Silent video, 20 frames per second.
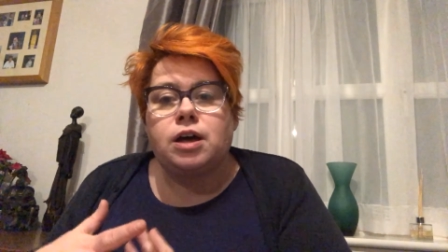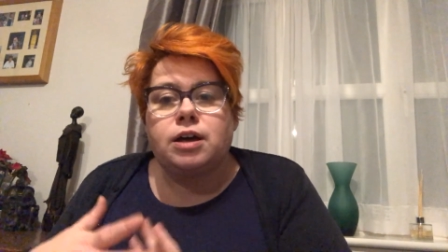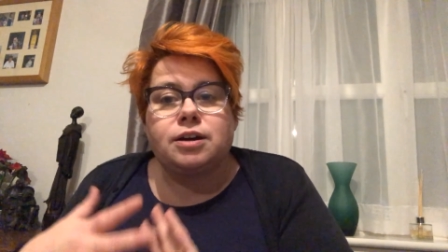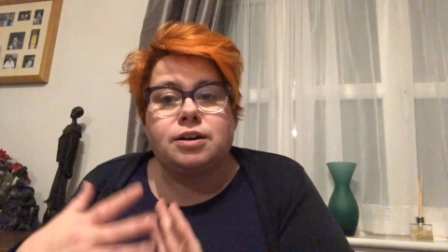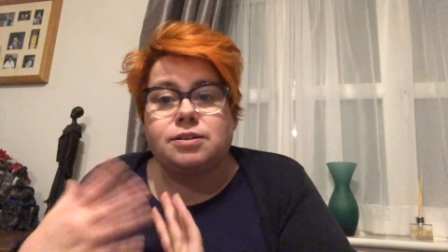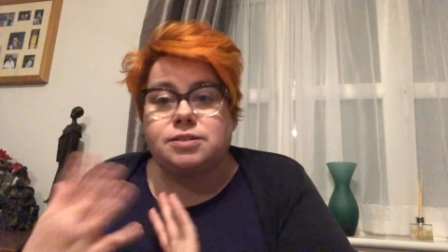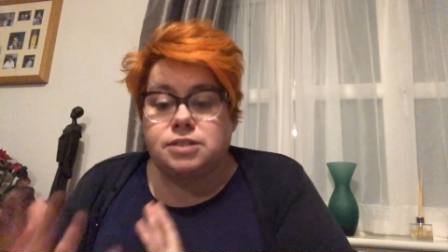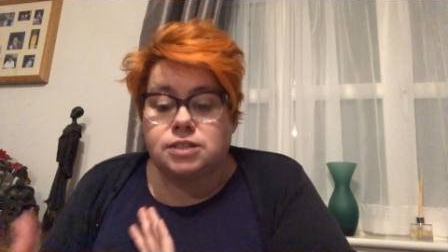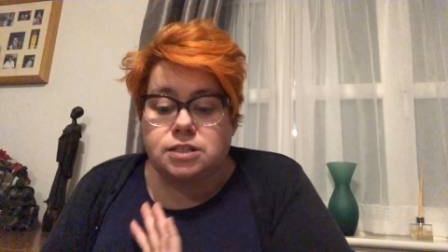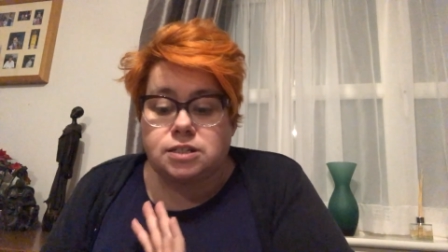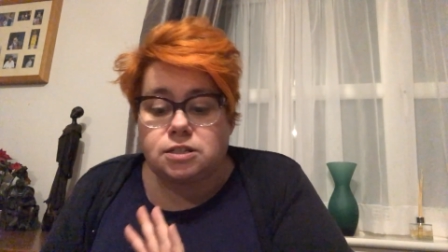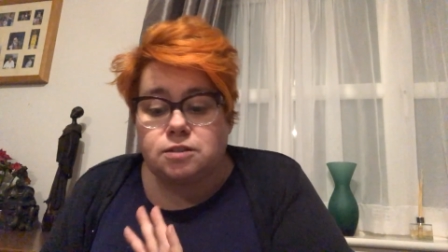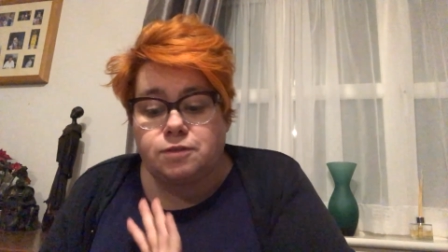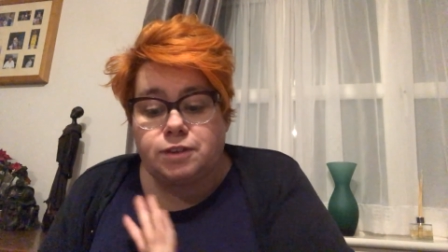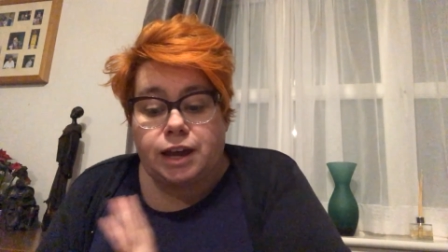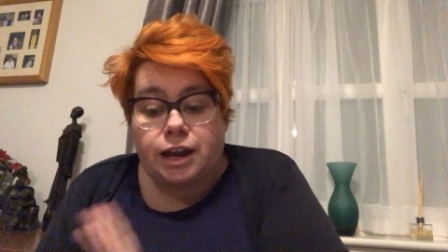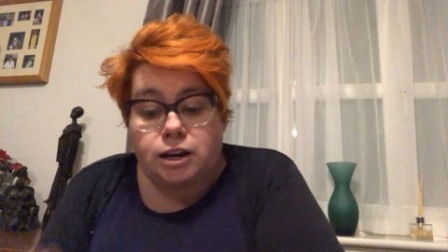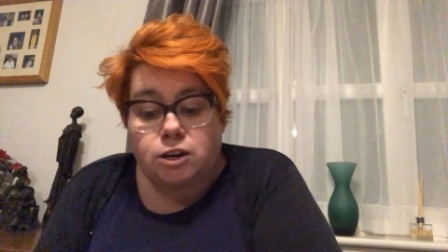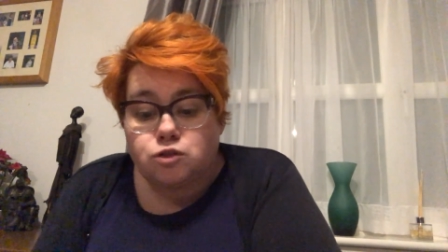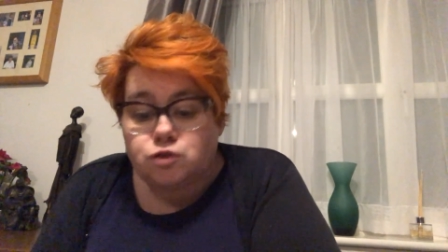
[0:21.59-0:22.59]
consists of
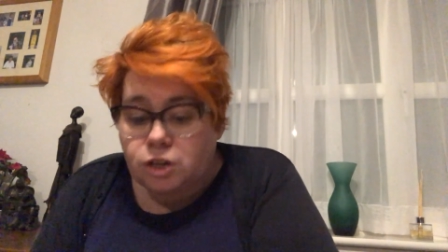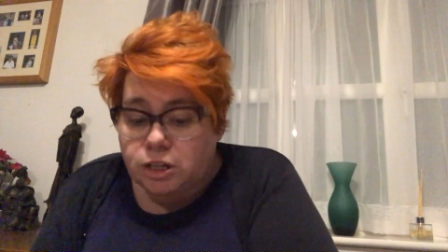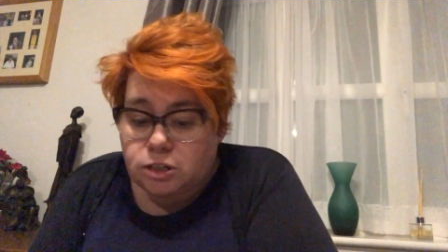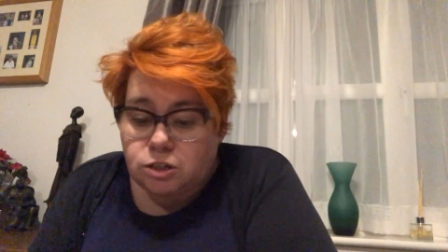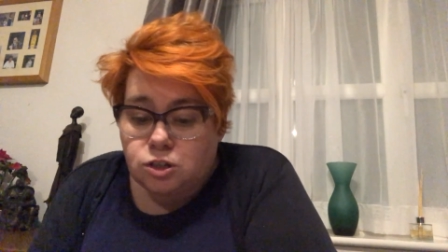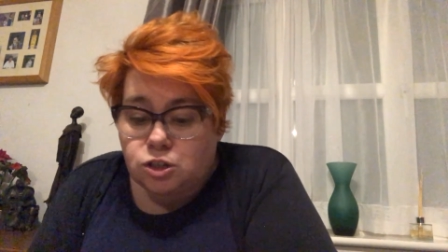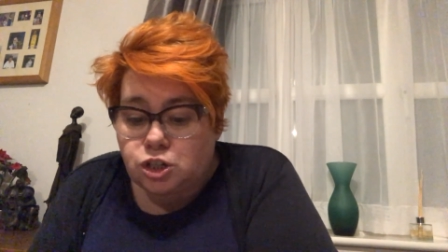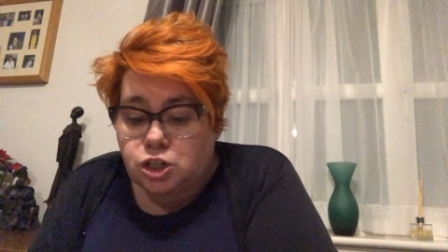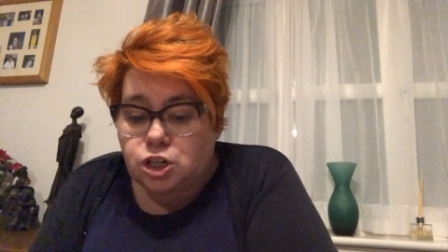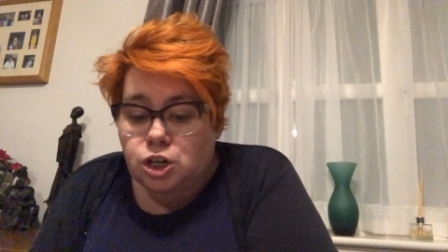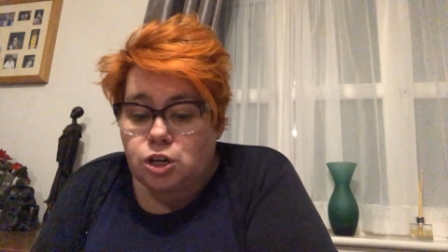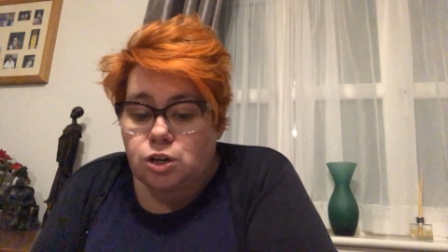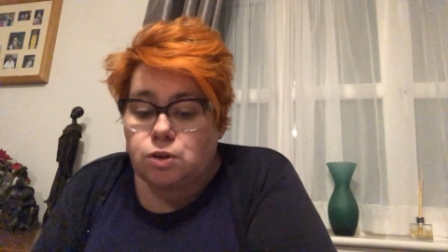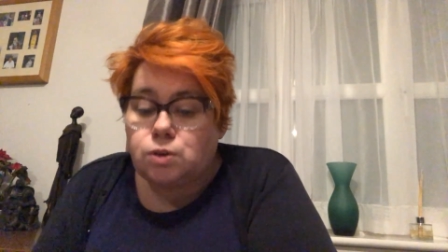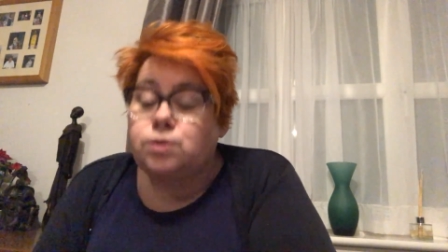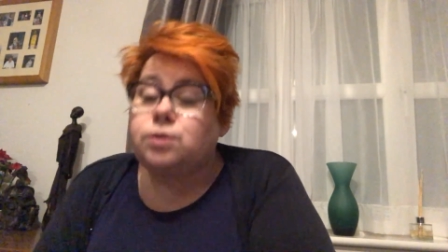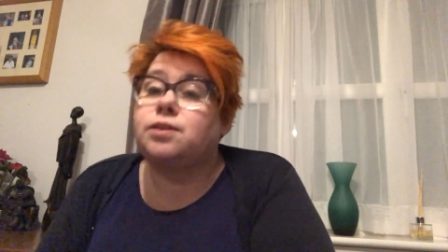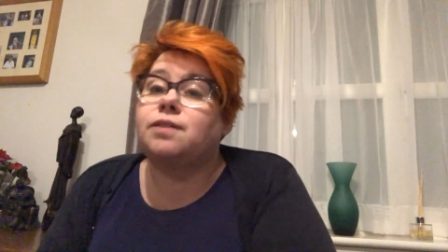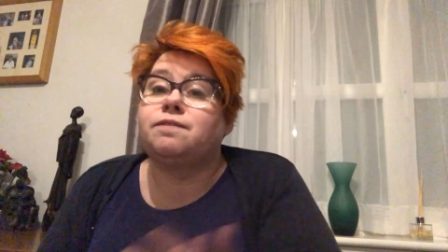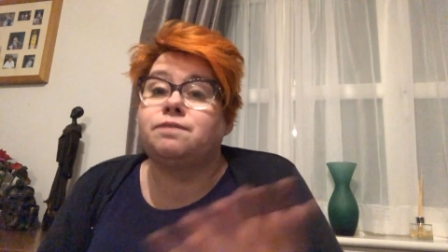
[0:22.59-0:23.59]
getting dressed to the
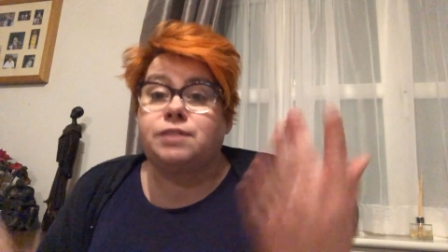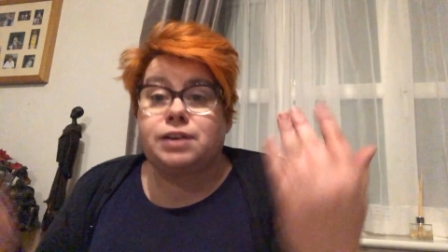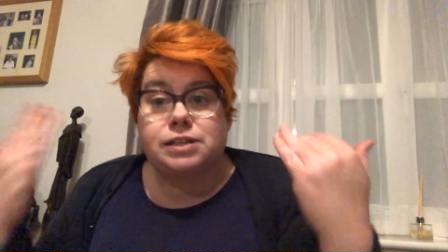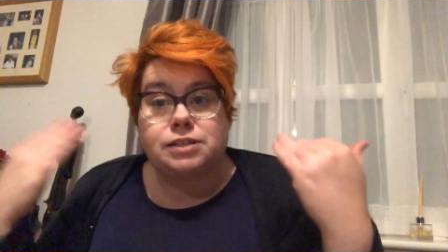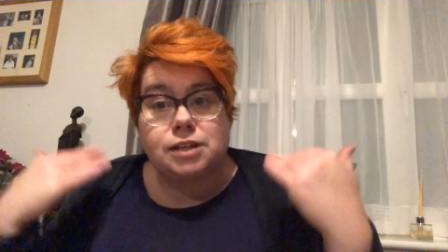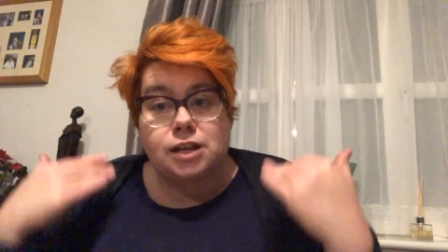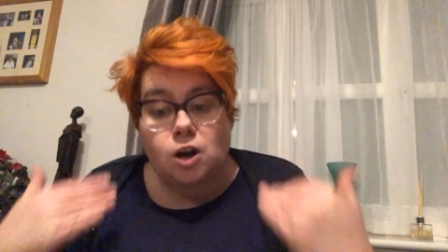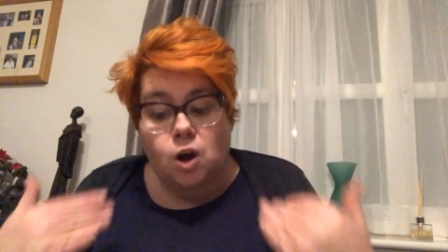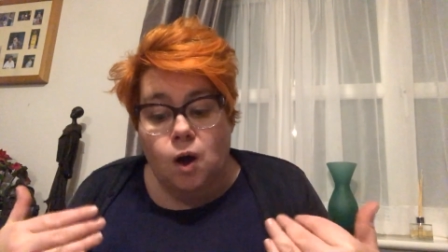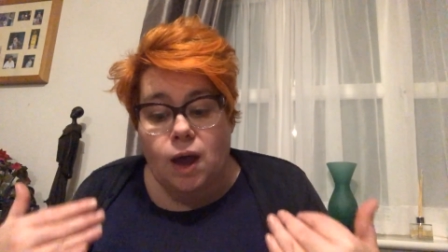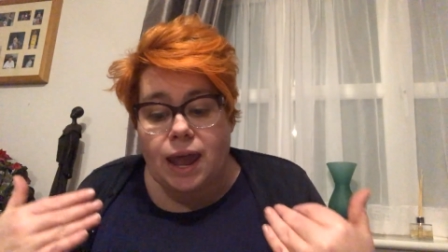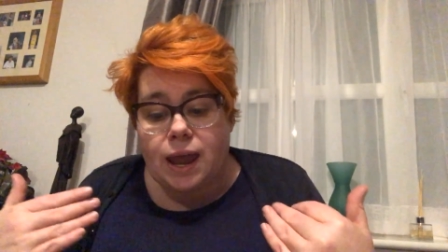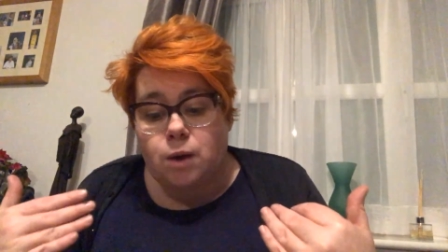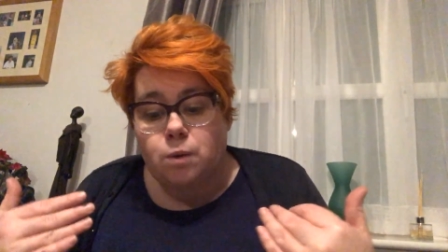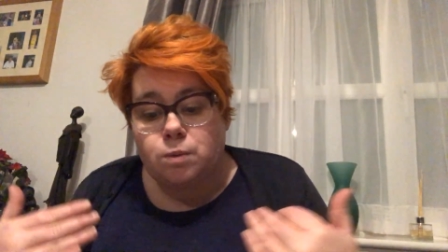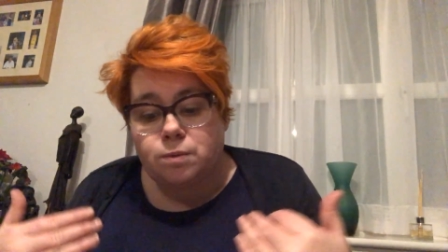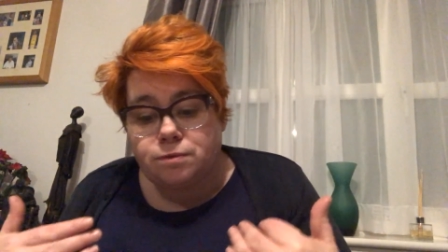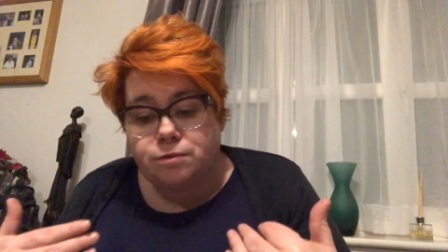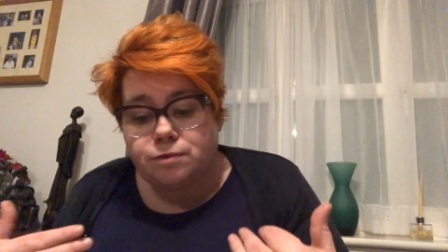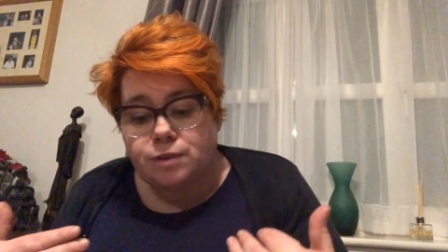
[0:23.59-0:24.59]
shoes, fixing our
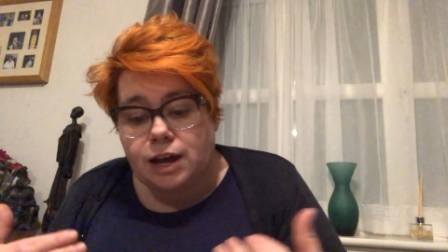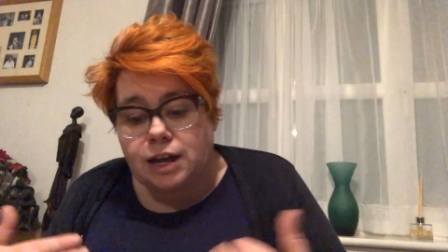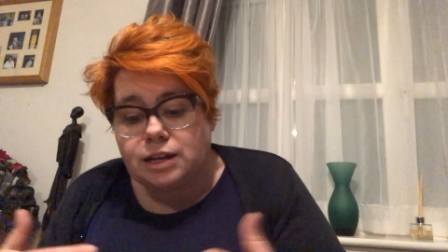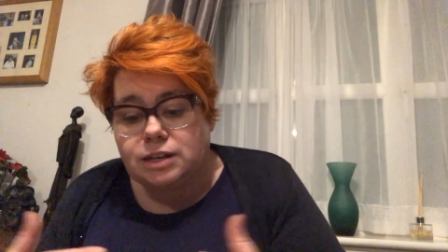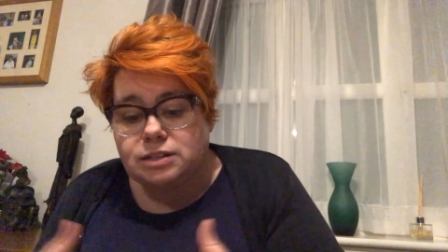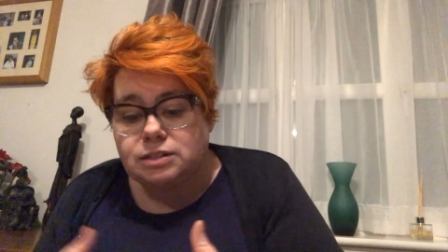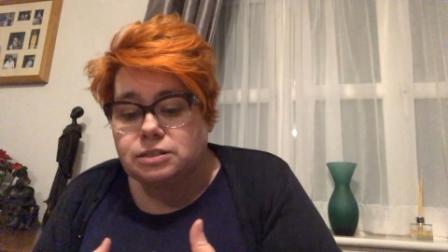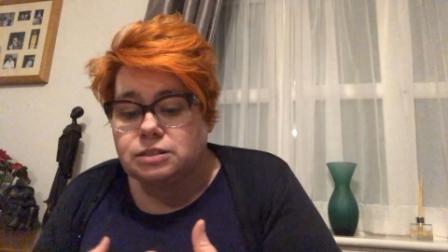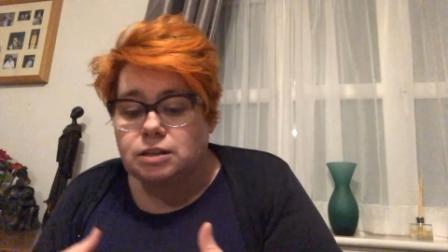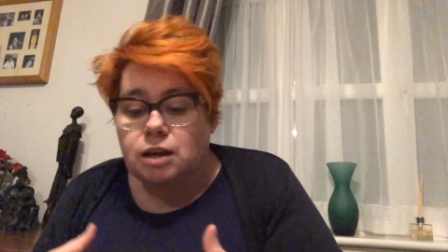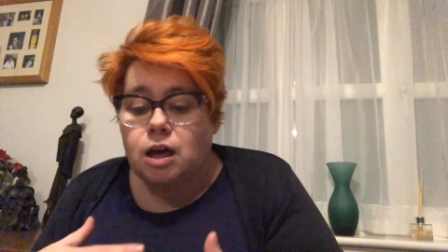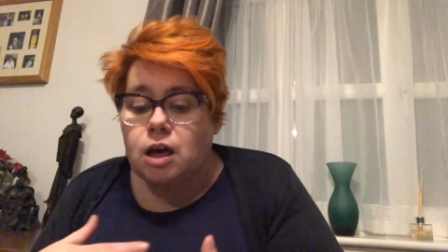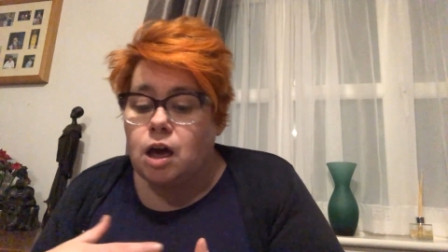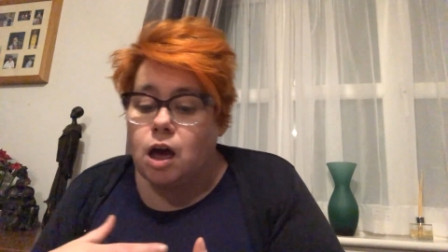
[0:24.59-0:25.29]
hair and face,